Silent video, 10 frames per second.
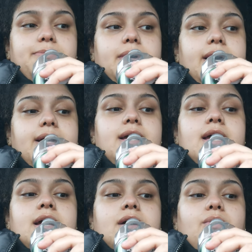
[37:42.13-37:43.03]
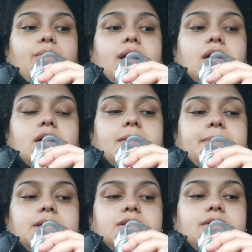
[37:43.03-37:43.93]
But we are
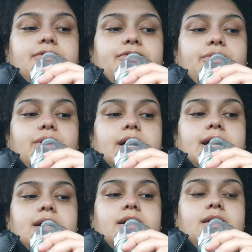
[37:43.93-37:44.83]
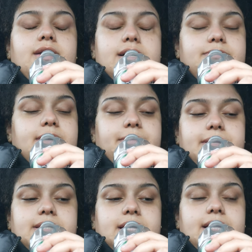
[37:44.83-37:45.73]
pushing for, yeah, it's about to be
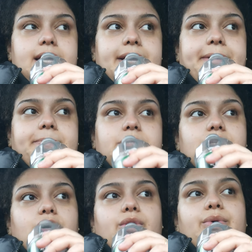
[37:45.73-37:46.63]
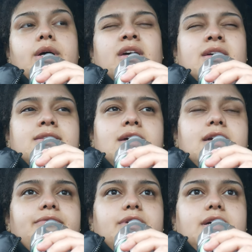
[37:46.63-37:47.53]
10 a.m. so it's
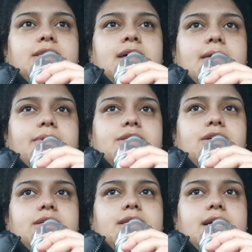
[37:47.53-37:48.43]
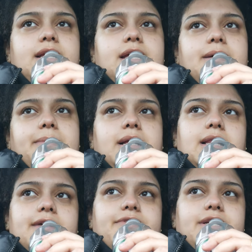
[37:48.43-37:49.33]
kind of a good time to start. 10 a.m.
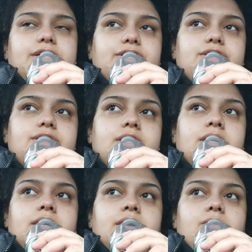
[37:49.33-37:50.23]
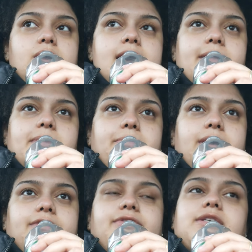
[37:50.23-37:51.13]
11 ish where I have my
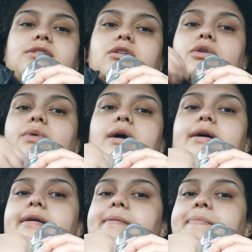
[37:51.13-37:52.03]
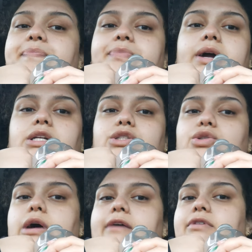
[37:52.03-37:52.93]
breakfast. So I do
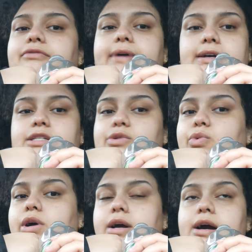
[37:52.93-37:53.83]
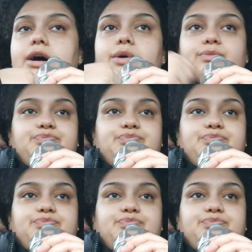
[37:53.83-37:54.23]
have a fasted workout.